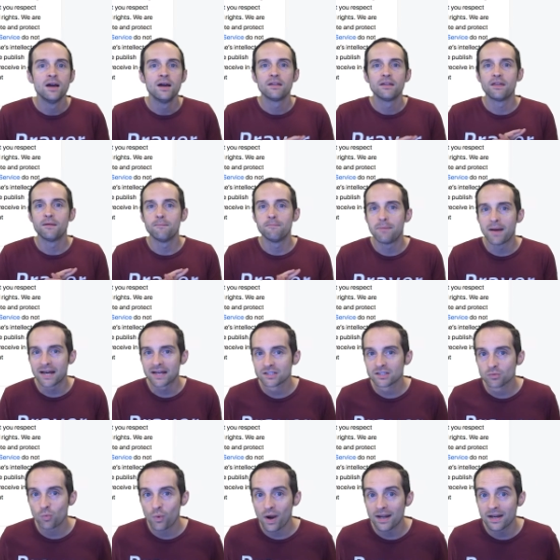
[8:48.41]
The best
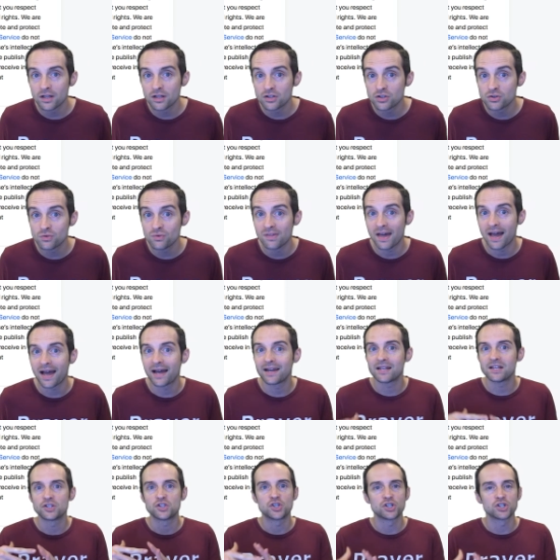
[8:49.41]
way to do that
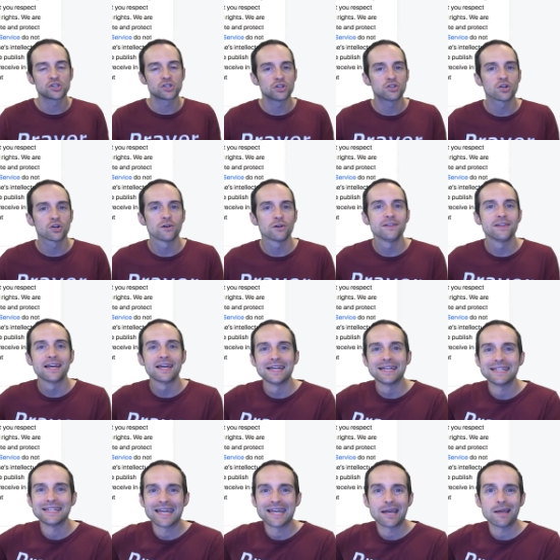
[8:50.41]
is just to turn the
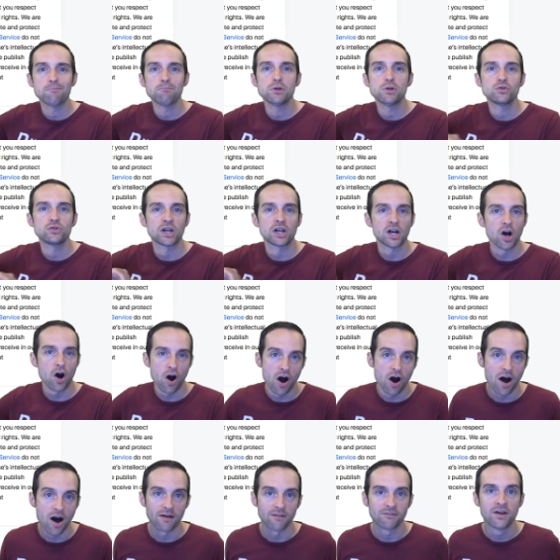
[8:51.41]
in-game music
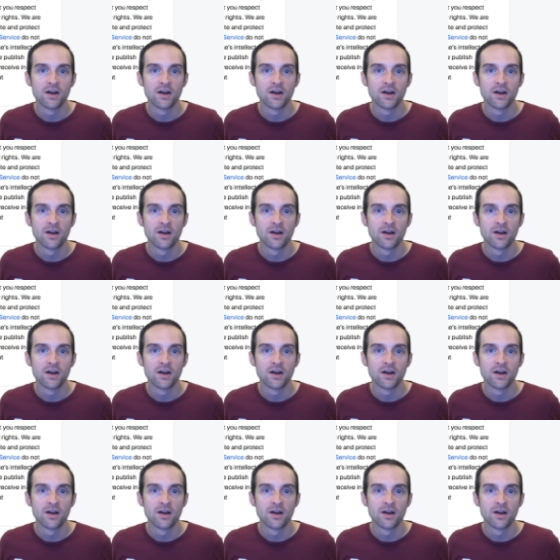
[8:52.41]
off.